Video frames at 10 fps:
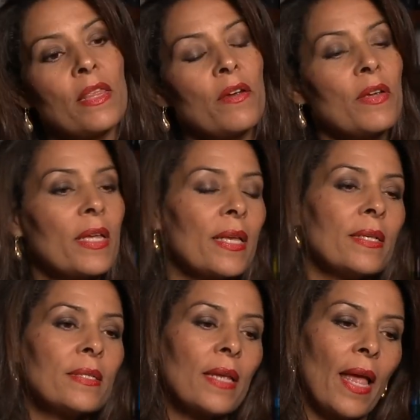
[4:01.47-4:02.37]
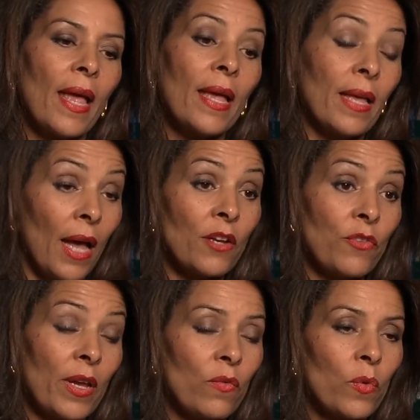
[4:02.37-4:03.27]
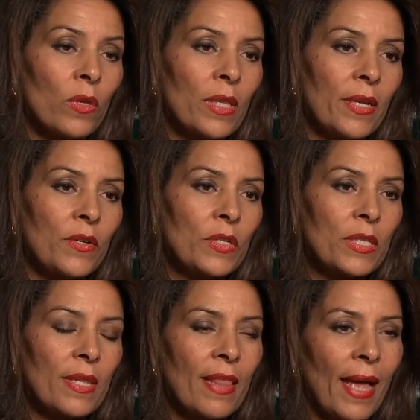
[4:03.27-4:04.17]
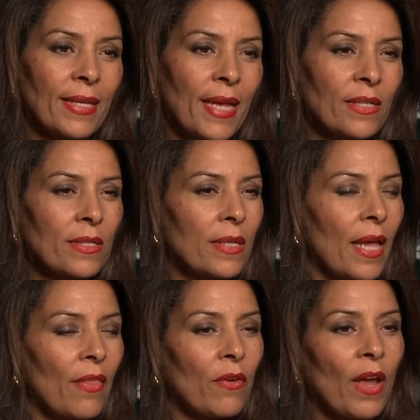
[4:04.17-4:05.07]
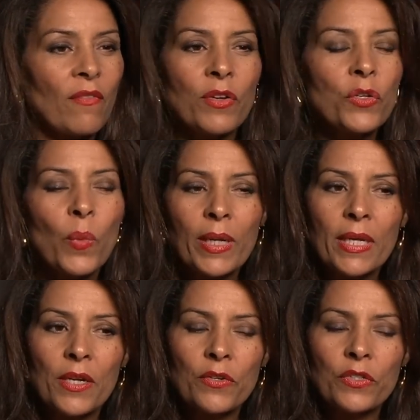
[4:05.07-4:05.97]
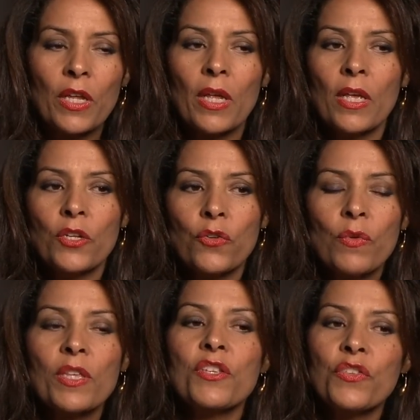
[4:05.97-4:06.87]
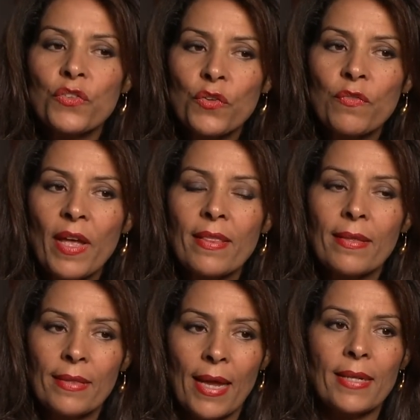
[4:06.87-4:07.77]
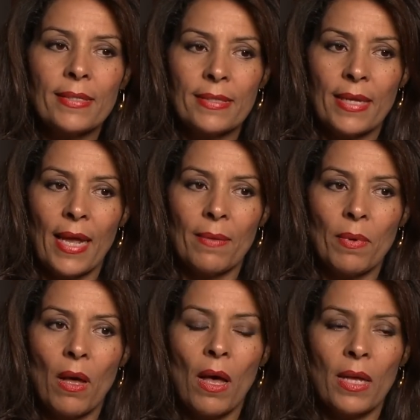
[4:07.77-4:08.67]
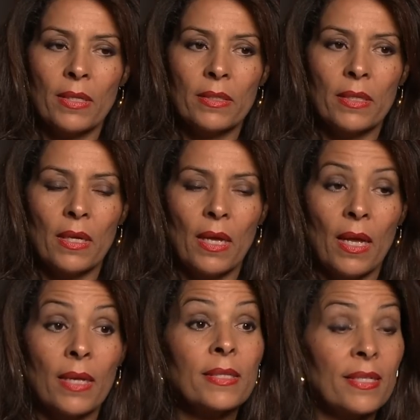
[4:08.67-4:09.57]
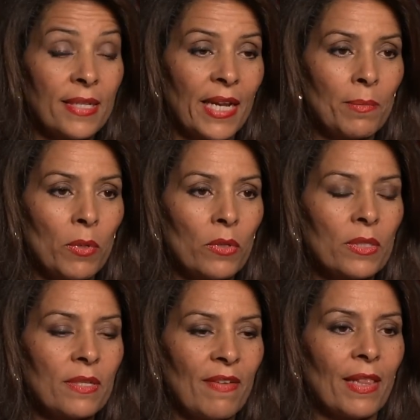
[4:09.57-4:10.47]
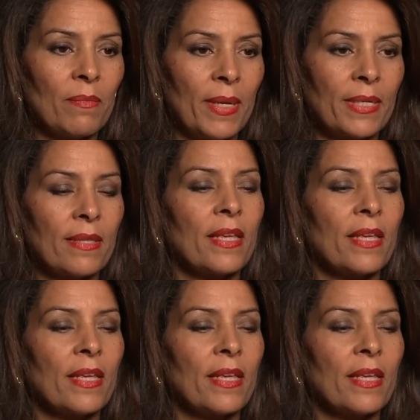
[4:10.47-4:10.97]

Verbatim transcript: There is a cadre of world leaders that gets together every 20 years to really survey the landscape on uh, sustainable development.